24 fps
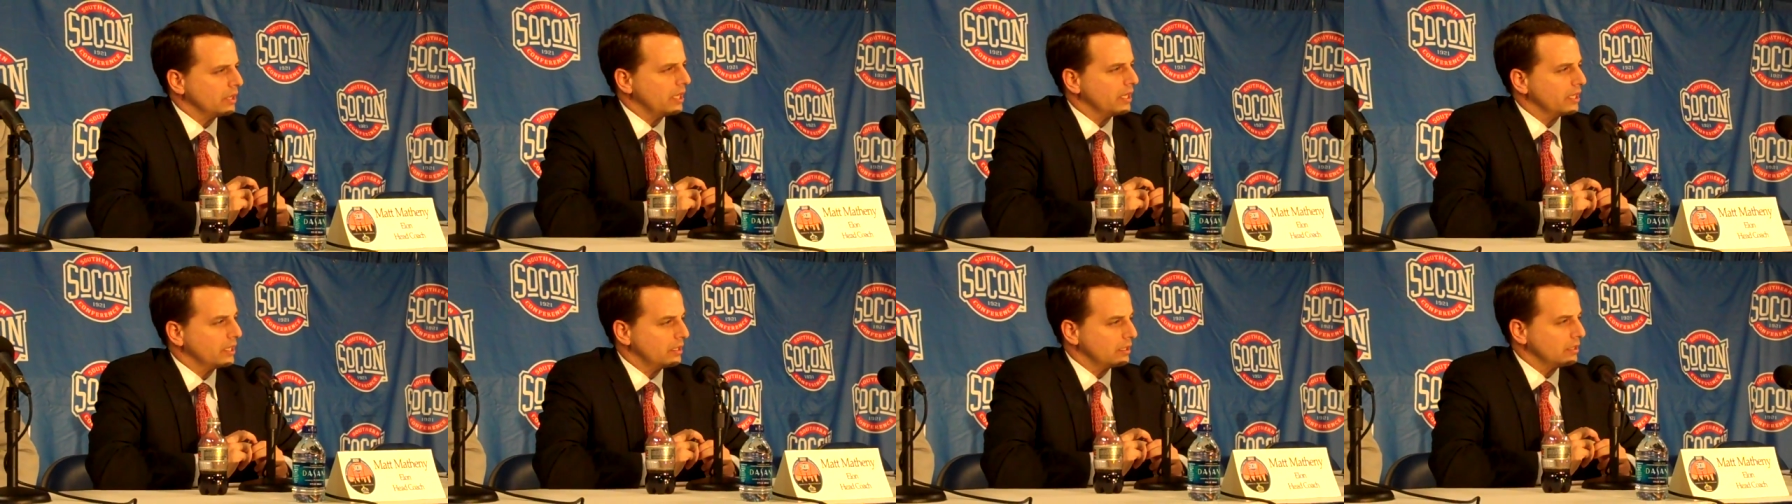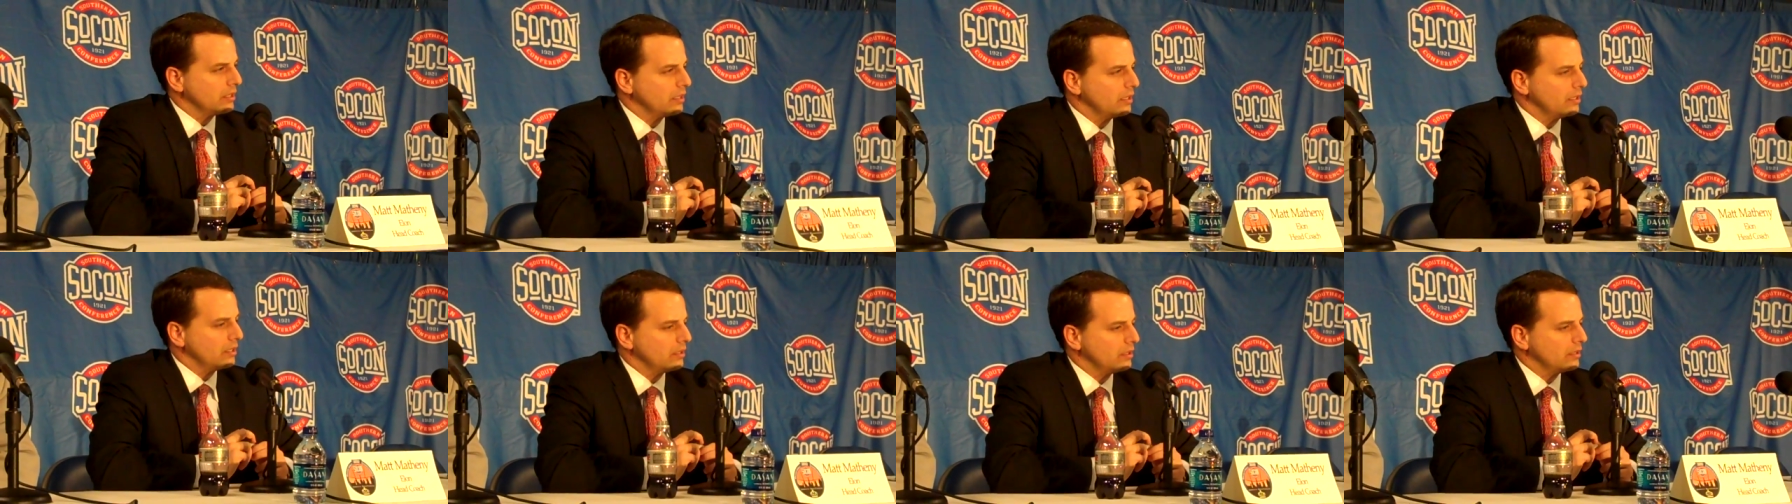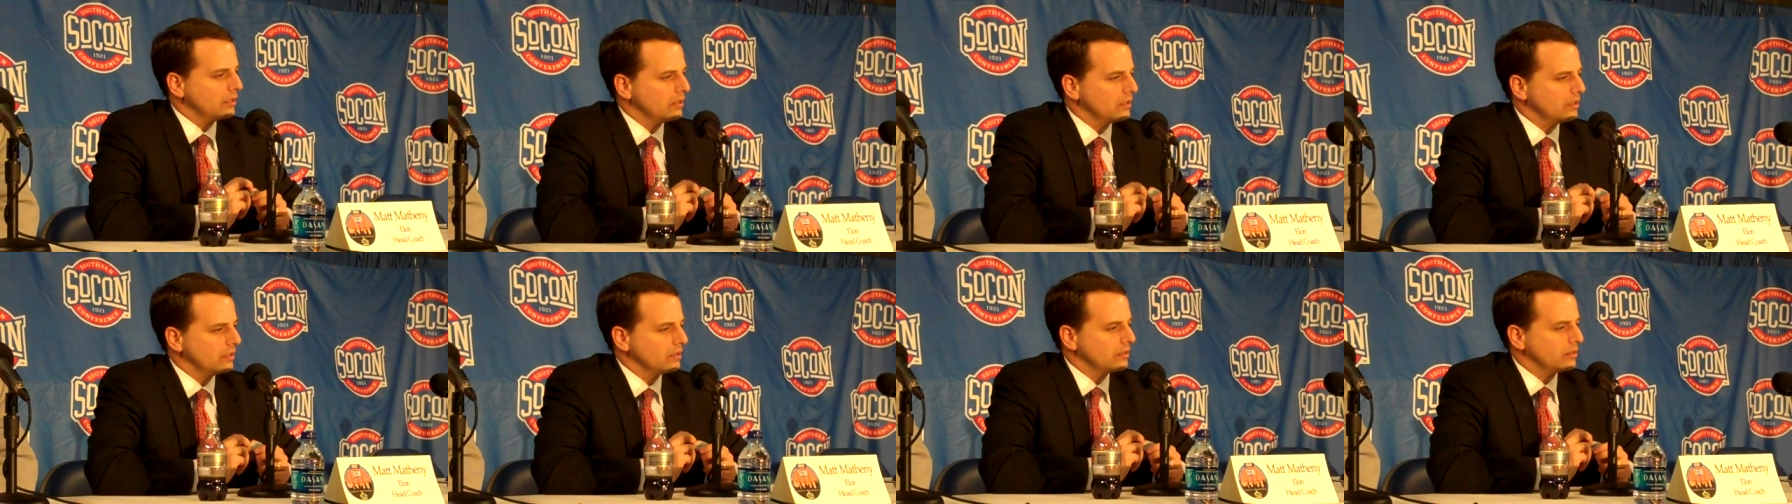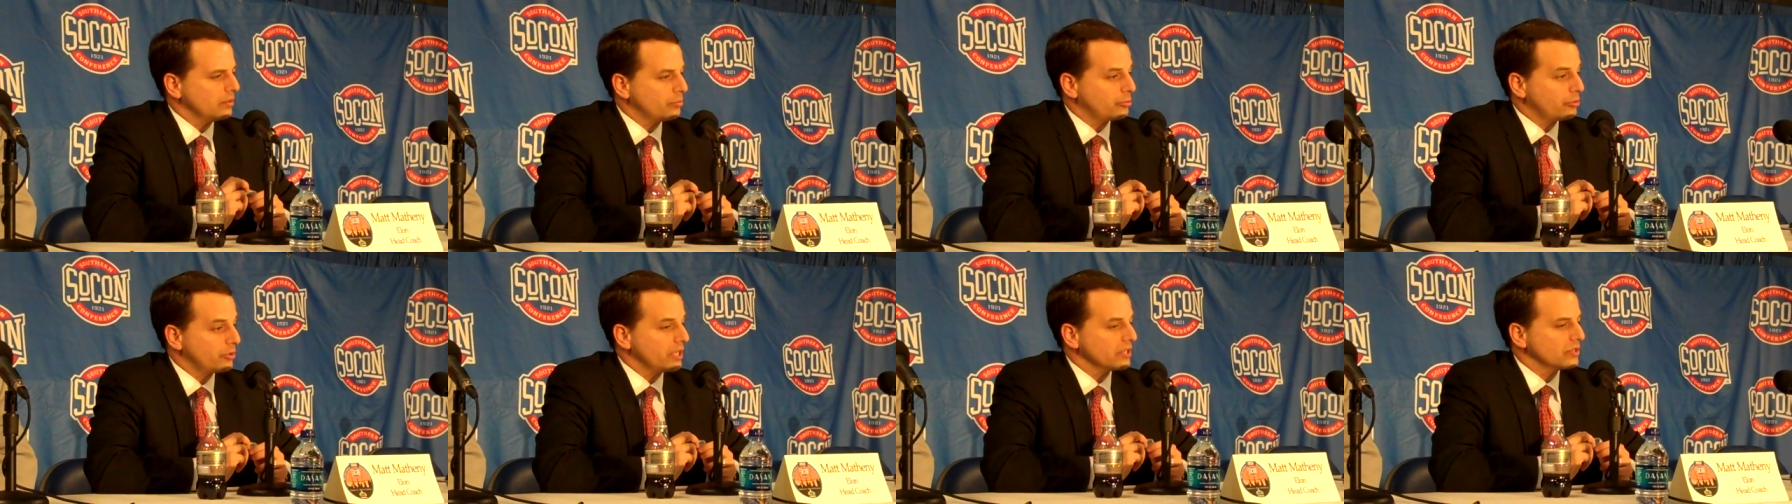like
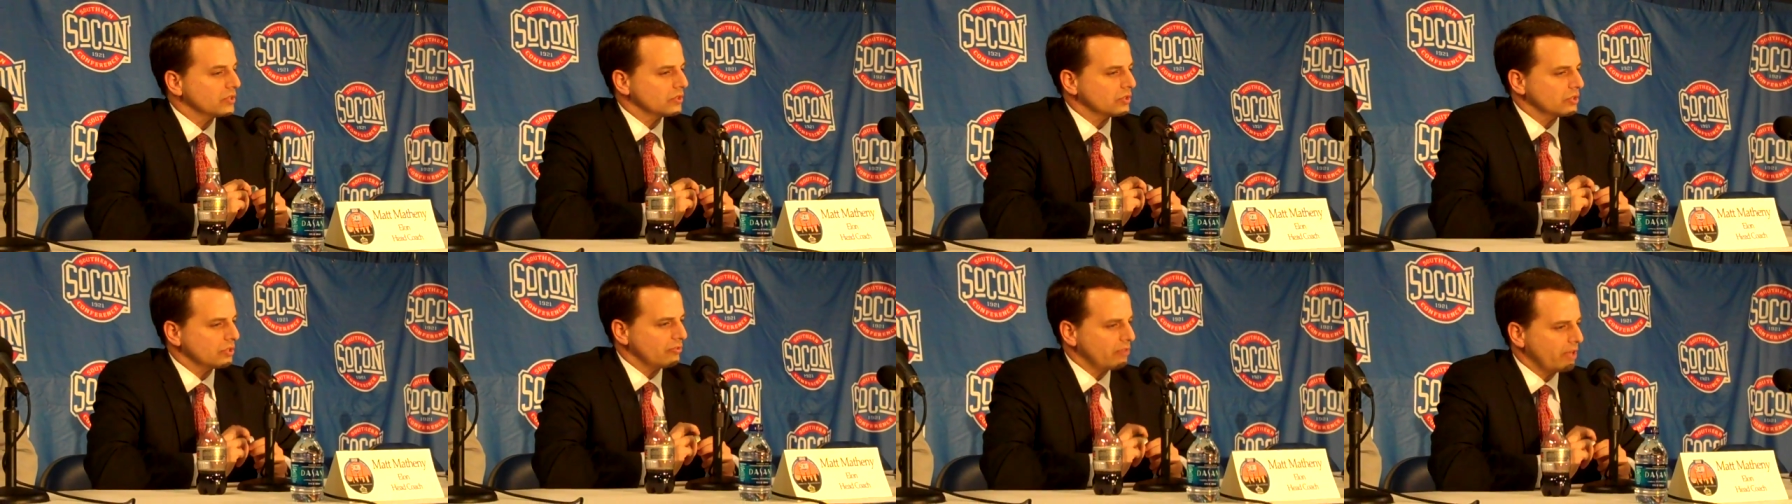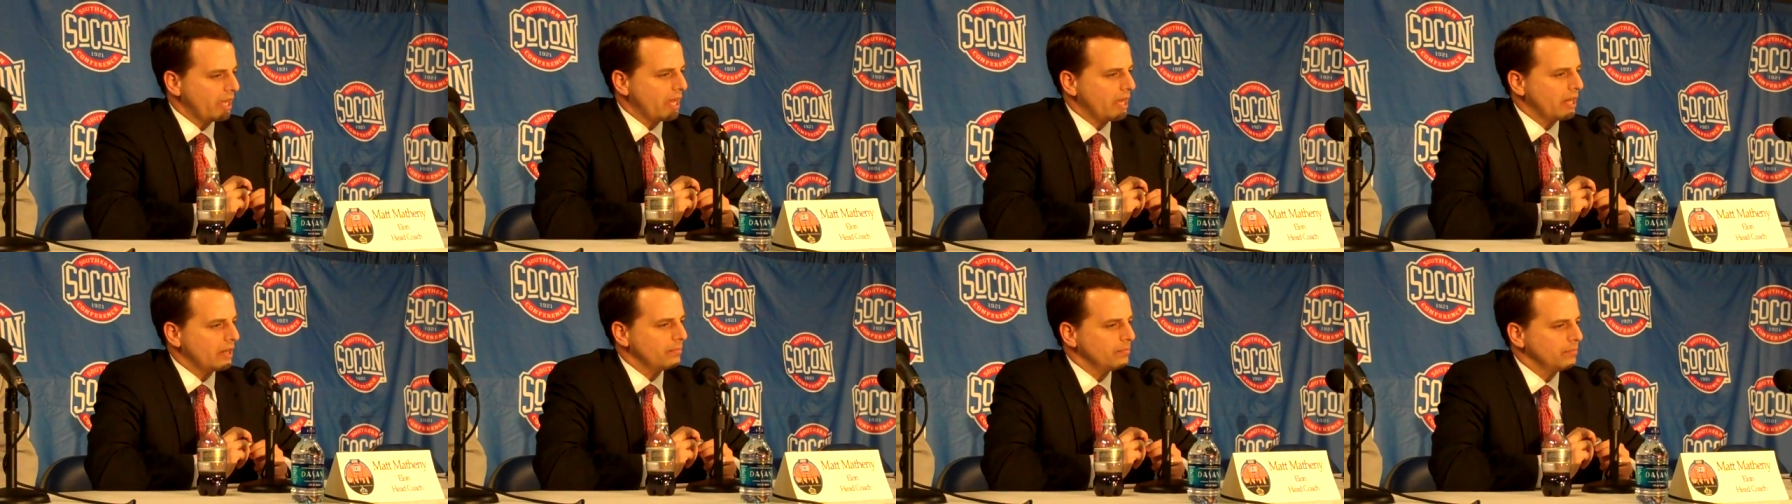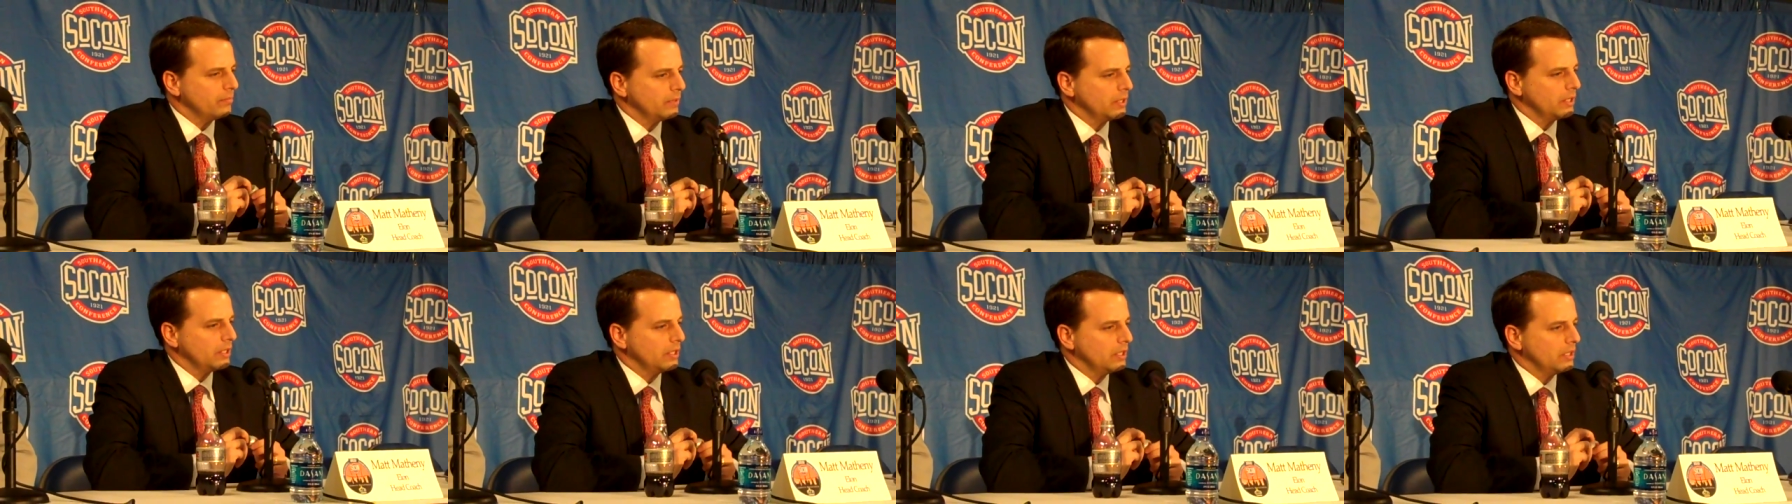the presence of Adam